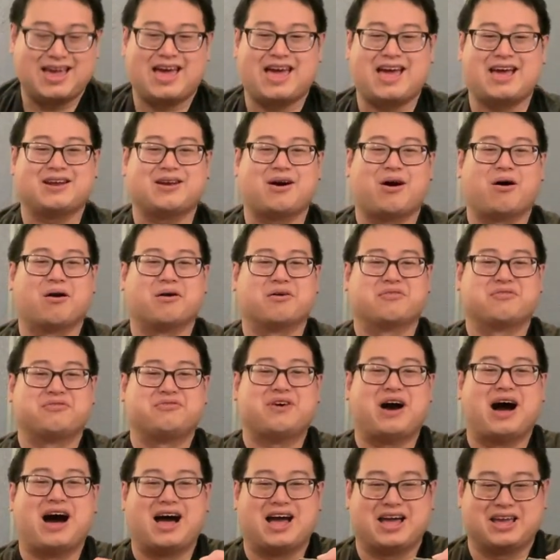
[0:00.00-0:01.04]
and
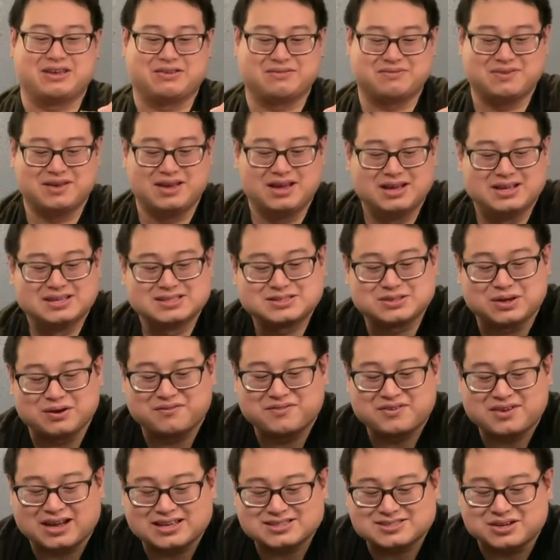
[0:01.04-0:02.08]
R5. So if
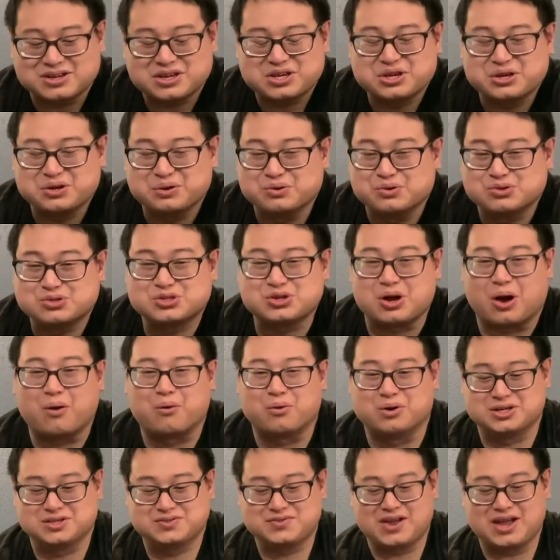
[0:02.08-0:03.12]
you guys are huge Star
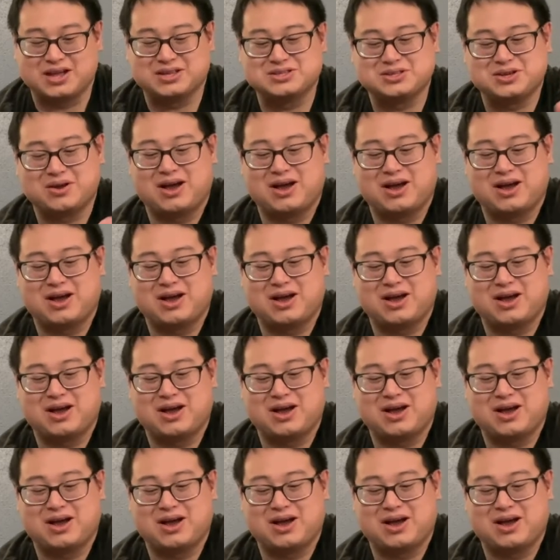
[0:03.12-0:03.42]
Wars fans,